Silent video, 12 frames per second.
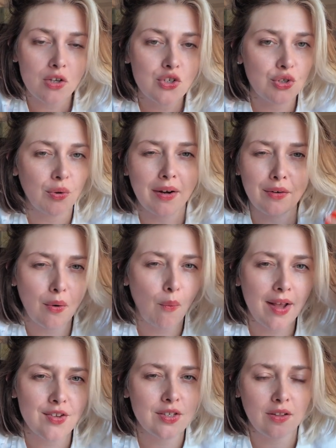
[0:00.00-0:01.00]
True, I don't know
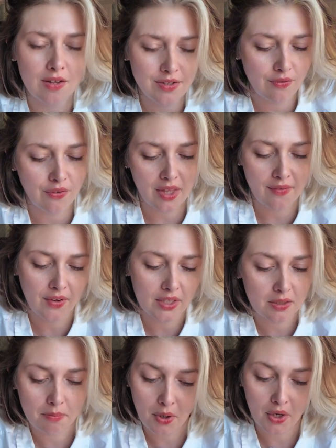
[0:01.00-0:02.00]
why I just glossed over the
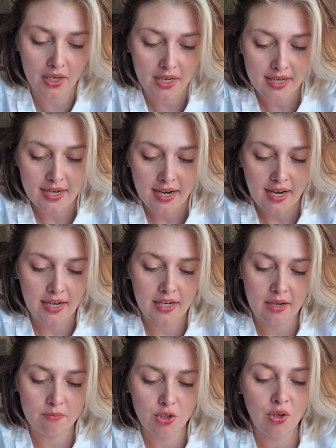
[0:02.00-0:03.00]
evicted part.
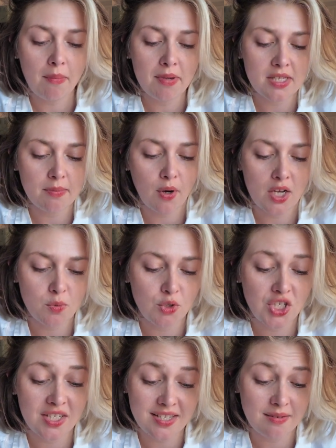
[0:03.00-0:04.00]
Do not be surprised when
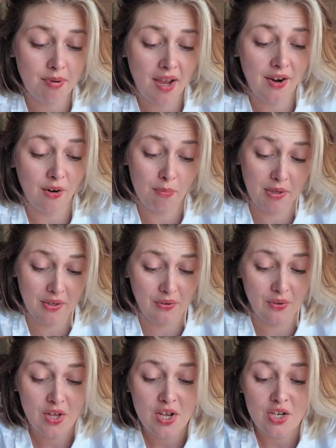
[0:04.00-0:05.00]
she doesn't pay her
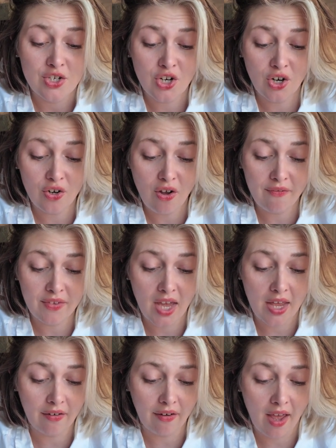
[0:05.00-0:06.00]
bill. Turn off the
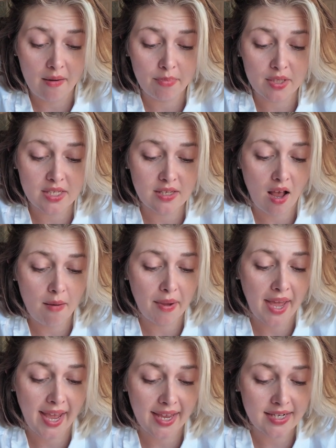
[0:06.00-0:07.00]
internet, but stop
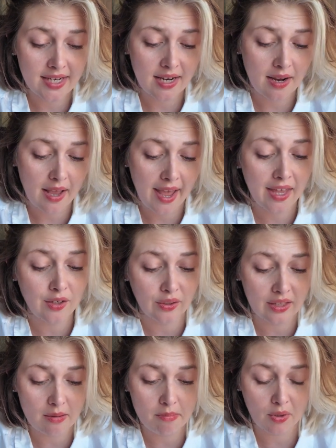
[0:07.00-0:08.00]

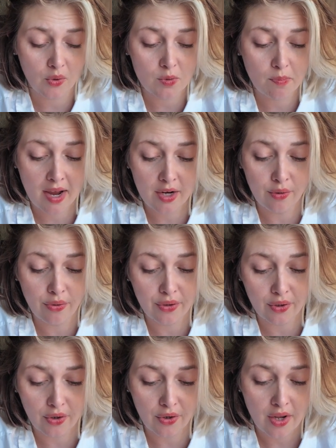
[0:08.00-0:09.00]
handling the bills. Pay your
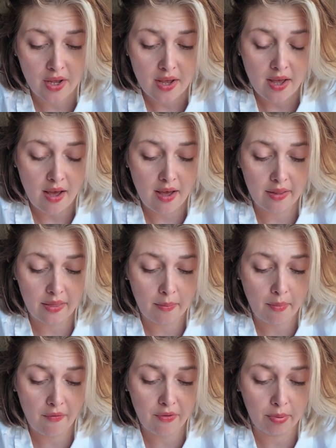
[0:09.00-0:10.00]
third
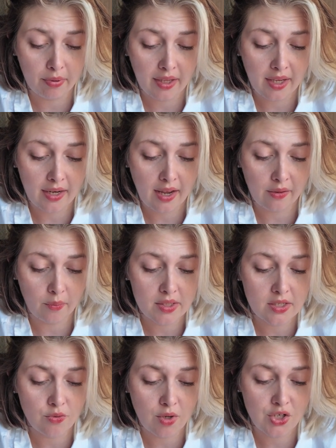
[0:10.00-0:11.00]
of the plan out of the way
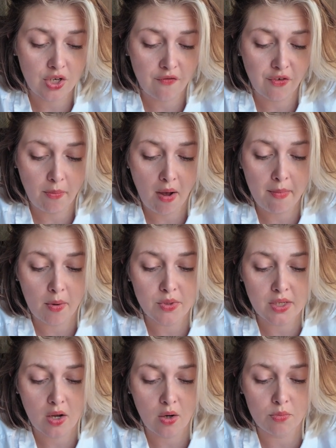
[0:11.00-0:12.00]
situation. If your mom
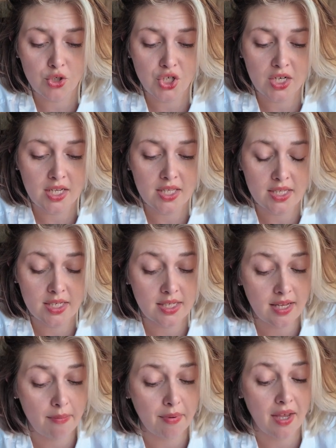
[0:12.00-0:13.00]
owns the home, she needs to
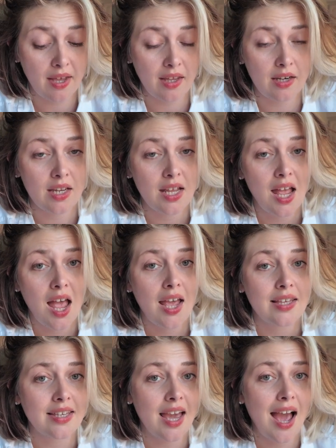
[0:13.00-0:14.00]
step in.
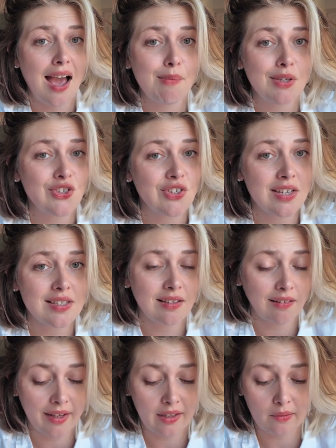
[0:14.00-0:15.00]
Yeah, I mean, she is
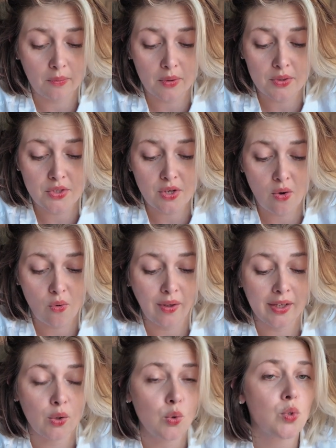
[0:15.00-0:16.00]
the landlord, so
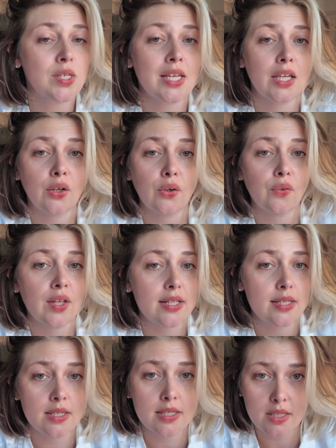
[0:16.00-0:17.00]
like who's here
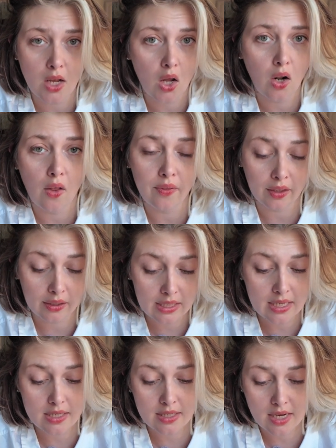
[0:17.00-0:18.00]
that's not on the
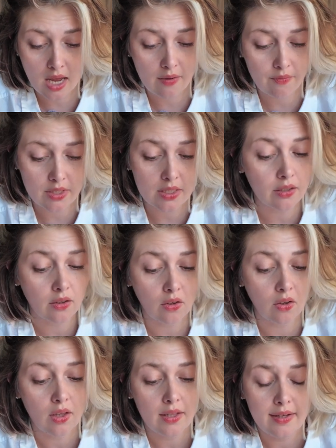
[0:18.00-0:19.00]
lease kind of a
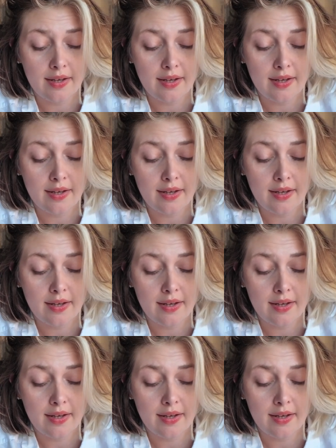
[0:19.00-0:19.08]
deal.